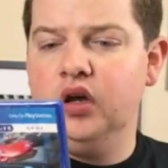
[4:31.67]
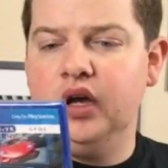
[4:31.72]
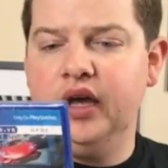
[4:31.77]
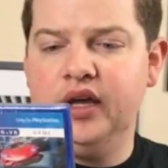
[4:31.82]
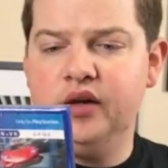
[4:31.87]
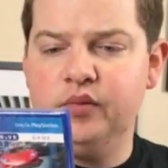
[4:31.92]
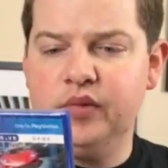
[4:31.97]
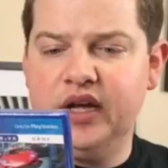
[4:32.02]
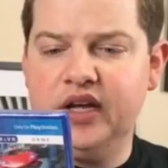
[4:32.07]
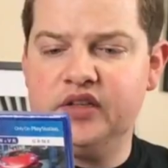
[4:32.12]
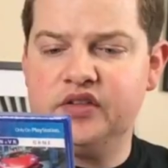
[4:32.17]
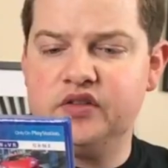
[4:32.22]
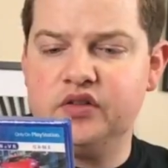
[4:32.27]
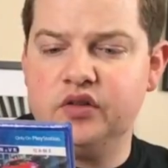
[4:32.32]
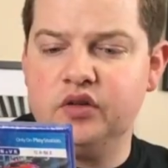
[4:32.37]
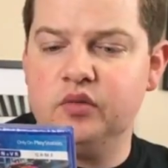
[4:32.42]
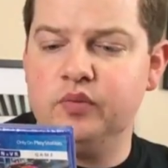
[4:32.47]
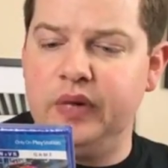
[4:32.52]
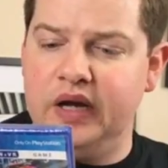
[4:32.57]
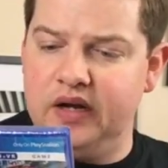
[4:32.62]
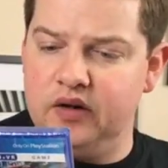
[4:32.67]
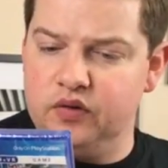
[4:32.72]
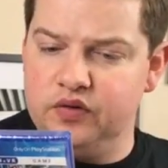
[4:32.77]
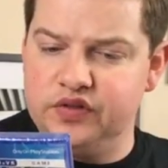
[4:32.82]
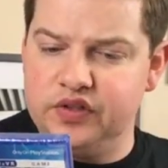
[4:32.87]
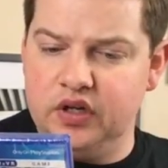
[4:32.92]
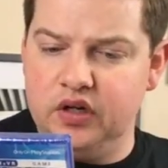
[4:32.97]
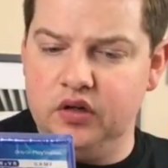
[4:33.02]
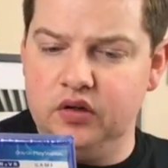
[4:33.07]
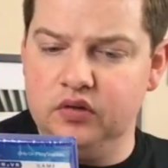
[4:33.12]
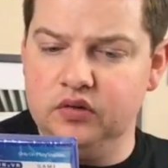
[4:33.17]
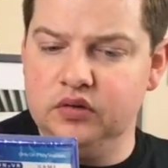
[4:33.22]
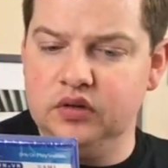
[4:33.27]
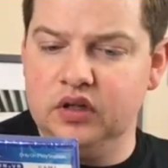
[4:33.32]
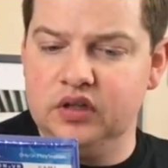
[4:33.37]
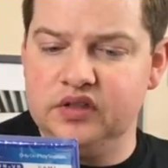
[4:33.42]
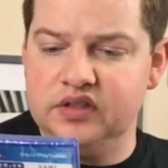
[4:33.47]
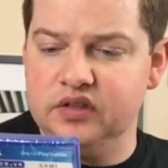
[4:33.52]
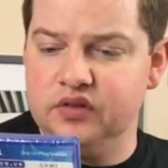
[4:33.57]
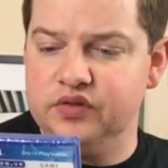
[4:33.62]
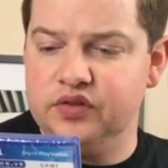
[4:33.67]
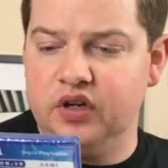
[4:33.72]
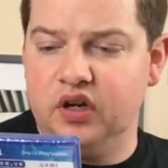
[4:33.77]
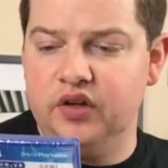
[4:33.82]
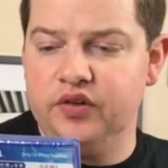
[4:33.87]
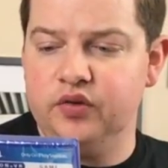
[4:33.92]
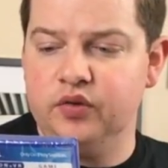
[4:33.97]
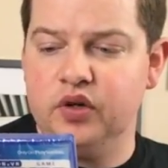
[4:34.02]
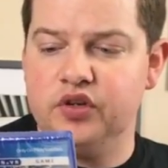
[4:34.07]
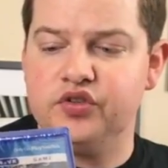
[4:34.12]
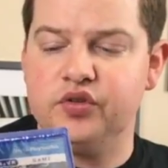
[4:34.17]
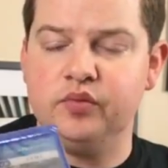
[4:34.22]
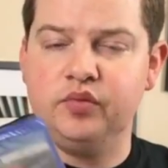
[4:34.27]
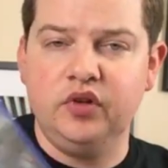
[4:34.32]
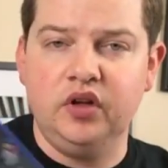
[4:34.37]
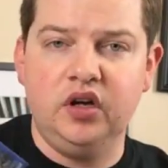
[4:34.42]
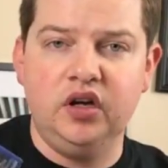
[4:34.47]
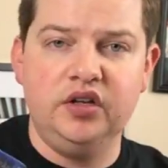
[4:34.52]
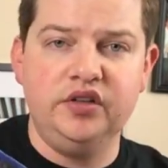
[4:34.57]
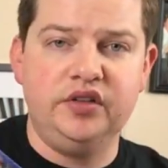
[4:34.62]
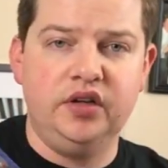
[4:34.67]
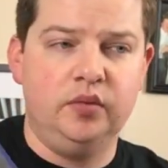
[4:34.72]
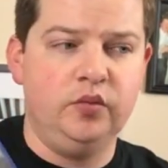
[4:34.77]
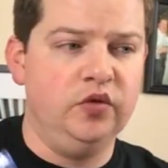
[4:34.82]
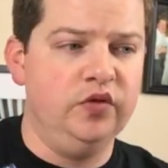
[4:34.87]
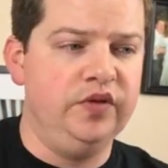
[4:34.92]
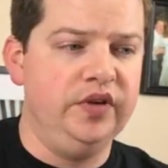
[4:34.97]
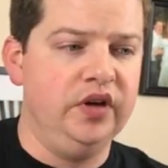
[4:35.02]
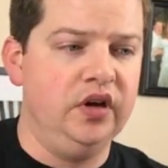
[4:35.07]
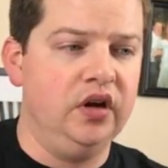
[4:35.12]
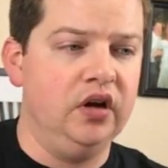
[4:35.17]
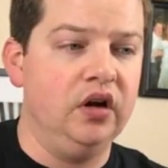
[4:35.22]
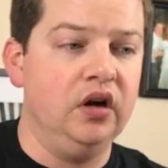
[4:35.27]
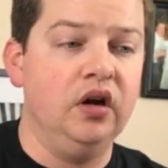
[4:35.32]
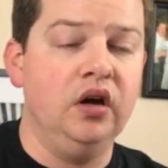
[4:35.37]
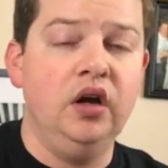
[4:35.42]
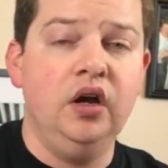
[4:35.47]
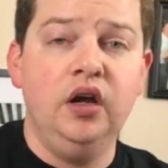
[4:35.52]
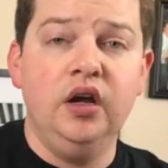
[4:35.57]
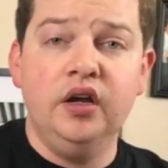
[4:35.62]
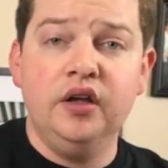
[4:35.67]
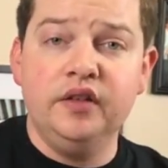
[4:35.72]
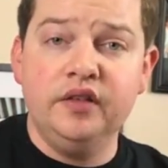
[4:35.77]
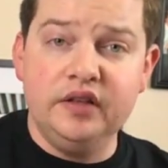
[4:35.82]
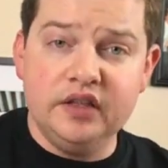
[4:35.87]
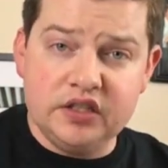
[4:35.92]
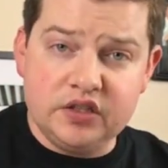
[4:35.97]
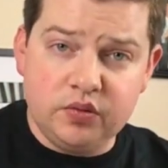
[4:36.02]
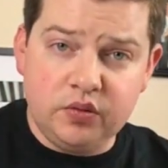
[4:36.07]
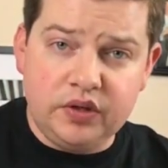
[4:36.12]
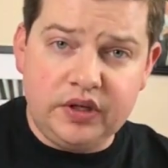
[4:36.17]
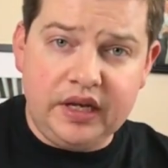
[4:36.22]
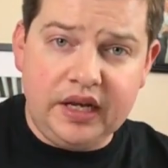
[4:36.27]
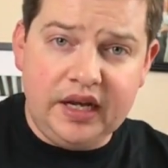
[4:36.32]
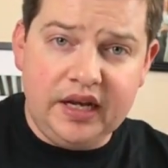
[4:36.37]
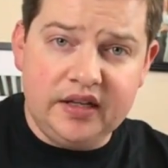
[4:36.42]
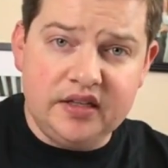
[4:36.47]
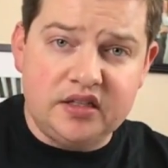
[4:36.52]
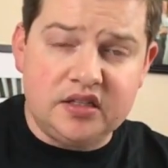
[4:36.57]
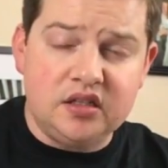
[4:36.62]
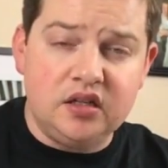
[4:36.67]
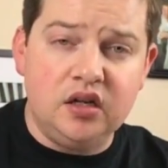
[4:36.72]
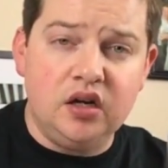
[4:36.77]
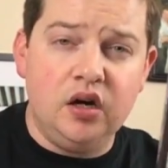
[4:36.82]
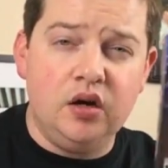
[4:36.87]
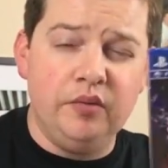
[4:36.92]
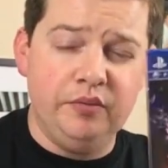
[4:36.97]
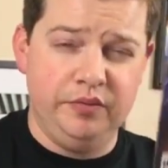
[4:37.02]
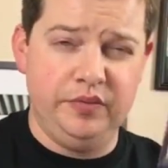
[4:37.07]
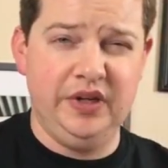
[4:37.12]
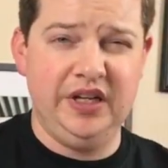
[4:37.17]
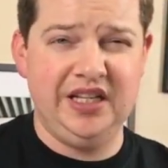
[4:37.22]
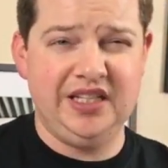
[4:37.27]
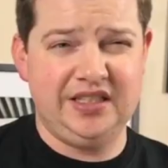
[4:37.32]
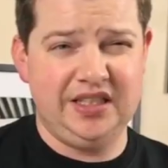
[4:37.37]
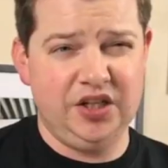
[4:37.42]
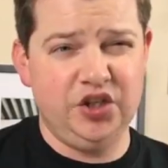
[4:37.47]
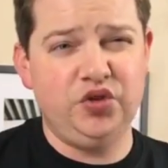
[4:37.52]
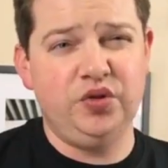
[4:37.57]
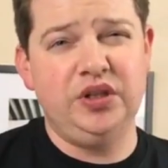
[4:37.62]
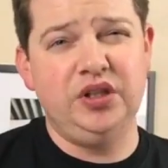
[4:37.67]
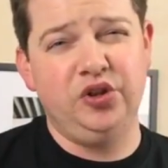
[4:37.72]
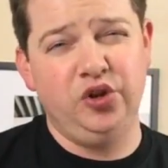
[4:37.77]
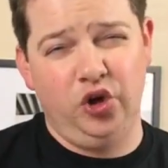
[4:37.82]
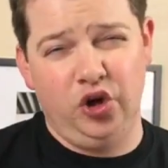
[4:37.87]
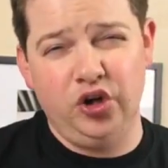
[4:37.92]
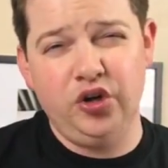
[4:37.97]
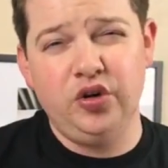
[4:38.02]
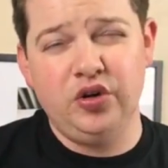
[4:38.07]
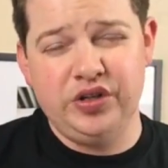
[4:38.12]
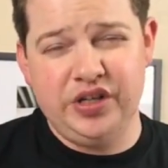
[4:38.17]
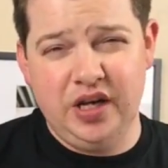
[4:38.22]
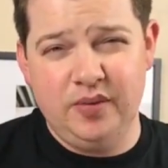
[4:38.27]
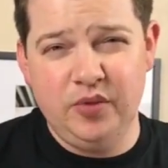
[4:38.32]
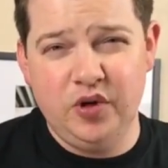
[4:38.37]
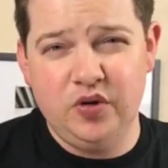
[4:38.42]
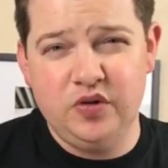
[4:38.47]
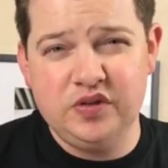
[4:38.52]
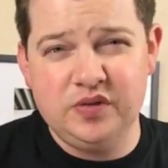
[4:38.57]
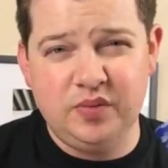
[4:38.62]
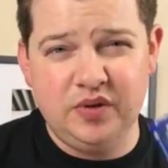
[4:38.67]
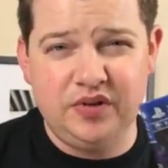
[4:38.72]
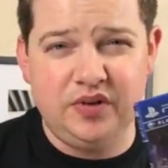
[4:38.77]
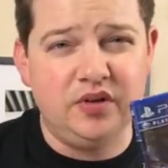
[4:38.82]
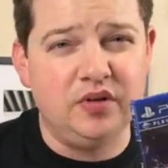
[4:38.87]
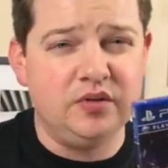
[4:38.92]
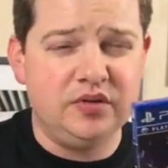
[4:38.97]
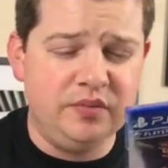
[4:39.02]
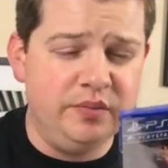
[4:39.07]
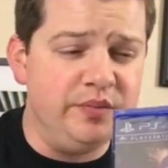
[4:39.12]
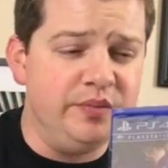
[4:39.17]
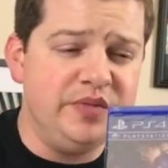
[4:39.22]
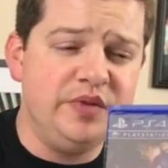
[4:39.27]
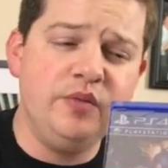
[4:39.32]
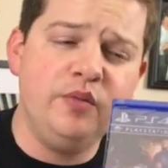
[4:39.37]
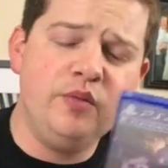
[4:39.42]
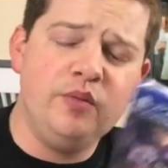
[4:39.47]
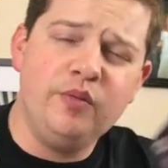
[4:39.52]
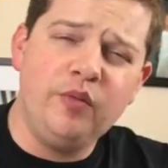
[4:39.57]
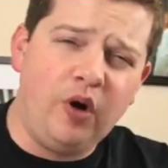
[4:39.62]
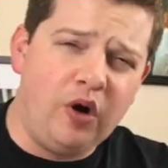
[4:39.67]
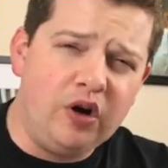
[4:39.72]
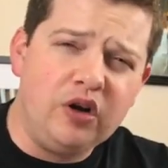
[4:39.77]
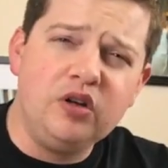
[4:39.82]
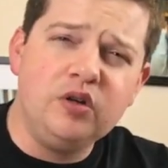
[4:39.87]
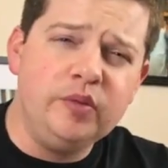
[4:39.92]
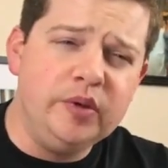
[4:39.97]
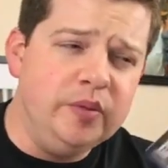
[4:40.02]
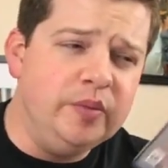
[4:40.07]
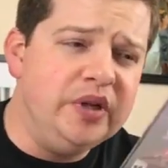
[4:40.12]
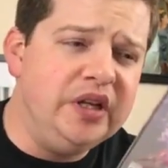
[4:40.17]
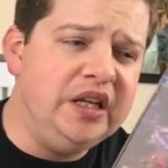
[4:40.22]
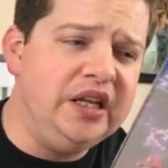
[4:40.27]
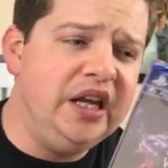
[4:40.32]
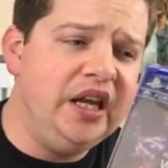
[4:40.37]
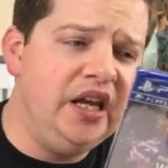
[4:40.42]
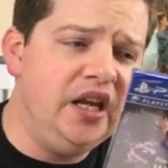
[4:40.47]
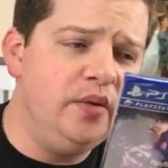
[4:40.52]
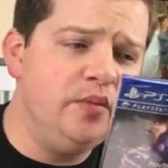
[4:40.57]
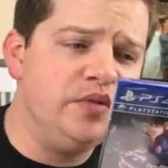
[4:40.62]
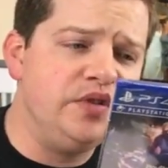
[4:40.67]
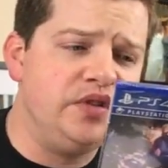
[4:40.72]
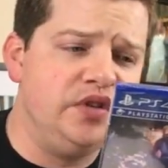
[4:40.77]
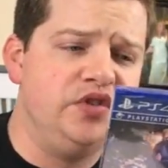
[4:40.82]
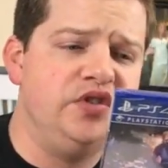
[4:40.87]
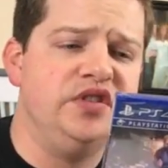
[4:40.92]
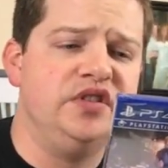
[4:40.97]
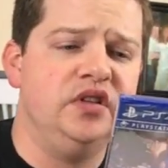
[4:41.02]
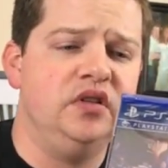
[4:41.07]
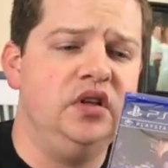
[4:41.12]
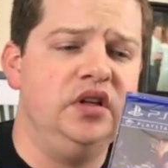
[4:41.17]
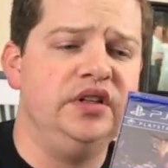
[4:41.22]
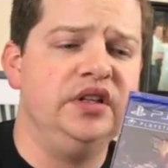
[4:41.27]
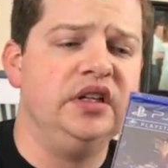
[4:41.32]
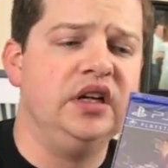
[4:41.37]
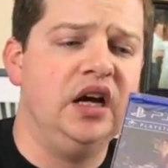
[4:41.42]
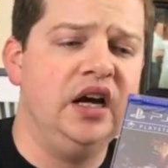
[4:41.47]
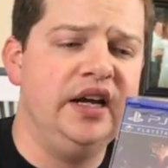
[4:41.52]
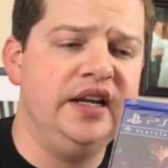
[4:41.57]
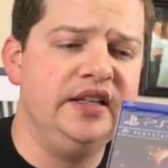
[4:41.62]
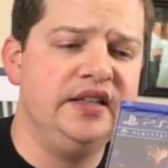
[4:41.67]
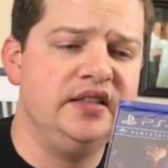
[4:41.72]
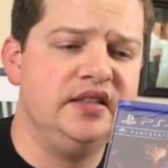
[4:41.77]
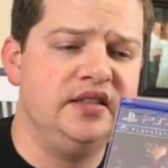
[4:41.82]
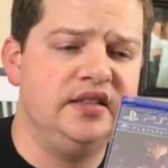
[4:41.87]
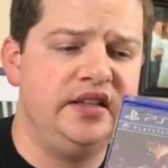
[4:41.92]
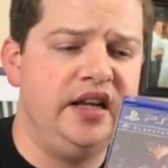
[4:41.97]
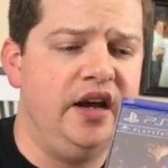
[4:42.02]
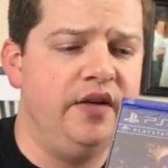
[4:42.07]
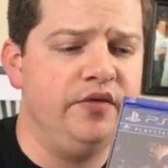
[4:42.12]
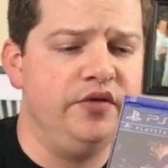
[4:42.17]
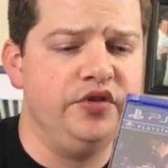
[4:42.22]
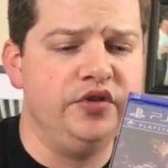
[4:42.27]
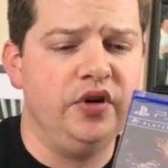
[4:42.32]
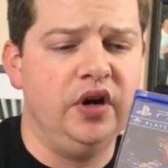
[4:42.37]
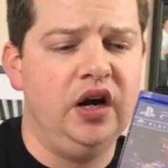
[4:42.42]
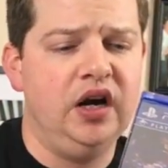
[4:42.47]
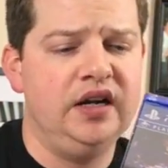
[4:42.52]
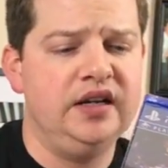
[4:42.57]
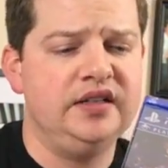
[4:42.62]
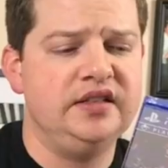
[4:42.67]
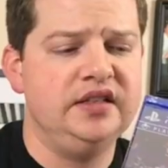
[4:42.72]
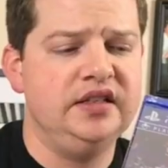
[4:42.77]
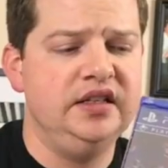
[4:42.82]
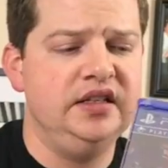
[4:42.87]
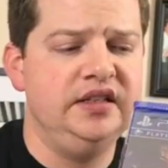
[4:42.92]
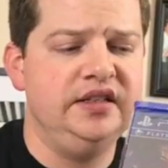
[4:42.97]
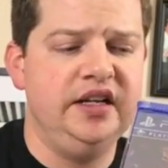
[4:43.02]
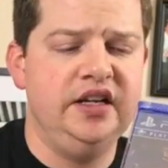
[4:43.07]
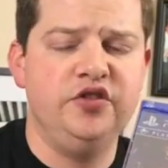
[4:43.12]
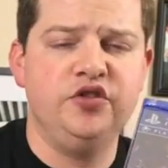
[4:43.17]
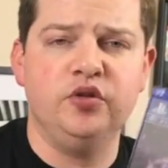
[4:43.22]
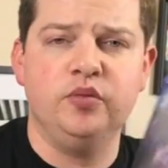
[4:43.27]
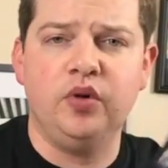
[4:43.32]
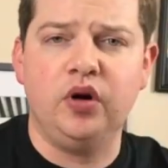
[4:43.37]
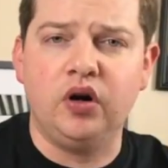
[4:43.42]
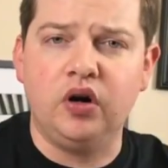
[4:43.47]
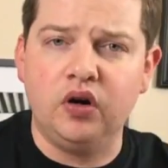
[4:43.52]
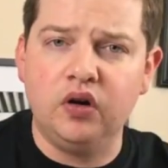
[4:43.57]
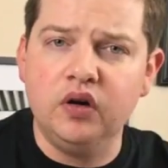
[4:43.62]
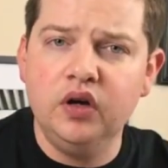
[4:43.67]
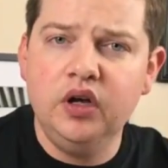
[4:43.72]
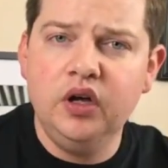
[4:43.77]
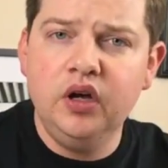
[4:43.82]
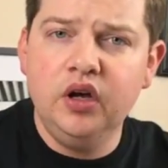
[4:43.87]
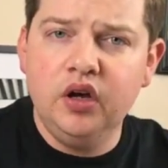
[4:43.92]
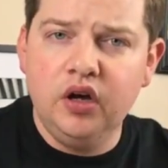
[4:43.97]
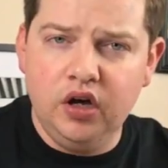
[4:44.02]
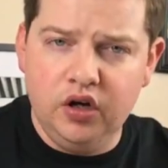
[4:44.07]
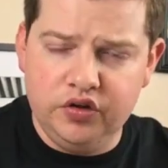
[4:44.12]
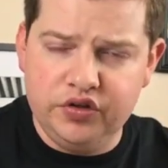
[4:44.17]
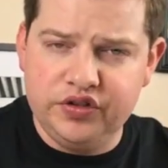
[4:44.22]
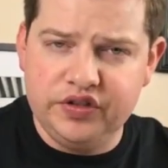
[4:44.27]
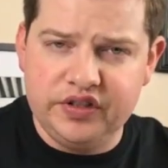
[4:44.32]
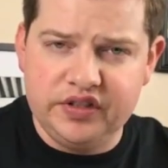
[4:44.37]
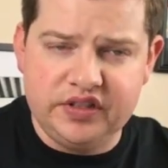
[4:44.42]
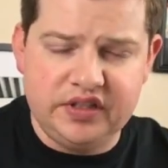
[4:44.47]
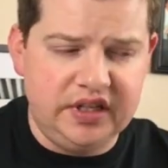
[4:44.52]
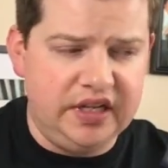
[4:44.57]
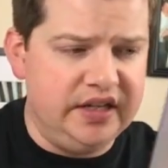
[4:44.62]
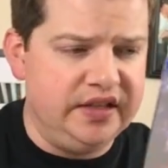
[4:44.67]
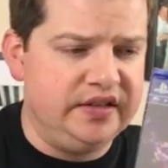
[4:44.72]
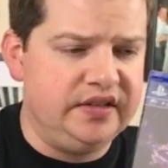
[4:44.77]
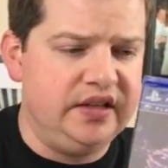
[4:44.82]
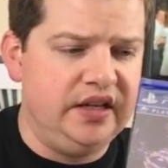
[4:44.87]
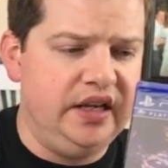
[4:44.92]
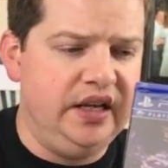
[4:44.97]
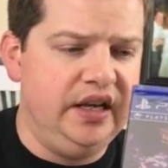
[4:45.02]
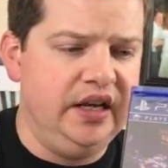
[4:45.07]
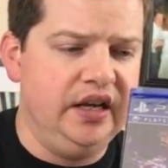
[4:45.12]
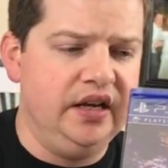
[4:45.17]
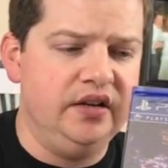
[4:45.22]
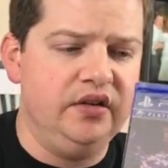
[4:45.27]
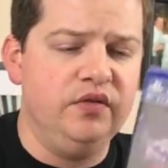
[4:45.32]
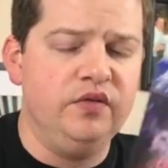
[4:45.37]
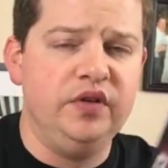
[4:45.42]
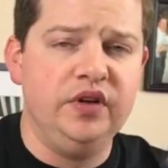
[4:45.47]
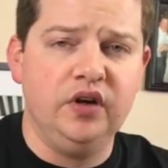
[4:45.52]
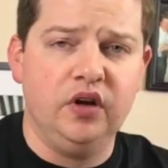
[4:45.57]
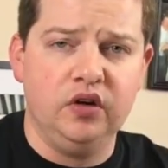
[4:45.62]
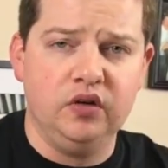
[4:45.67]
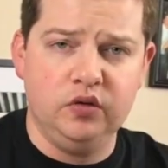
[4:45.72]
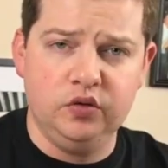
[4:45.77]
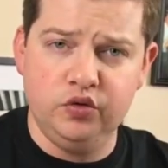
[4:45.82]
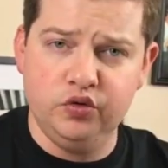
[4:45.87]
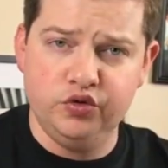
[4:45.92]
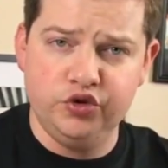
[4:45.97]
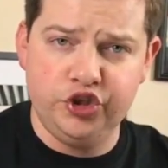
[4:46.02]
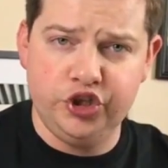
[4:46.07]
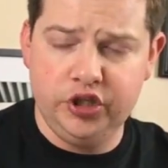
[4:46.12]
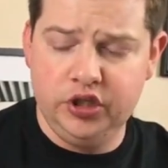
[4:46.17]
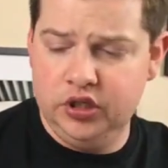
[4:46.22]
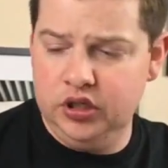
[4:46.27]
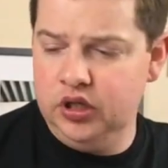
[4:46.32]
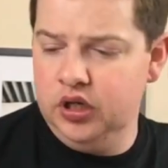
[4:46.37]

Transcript: Headmaster, Battlezone, Until Dawn, The Rush of Blood, Tumble VR. This one has essentially longer demos, but they're arguably mini games such as the London Heist, Scavenger Odyssey, Danger Ball, Ocean Descents, and VR Luge.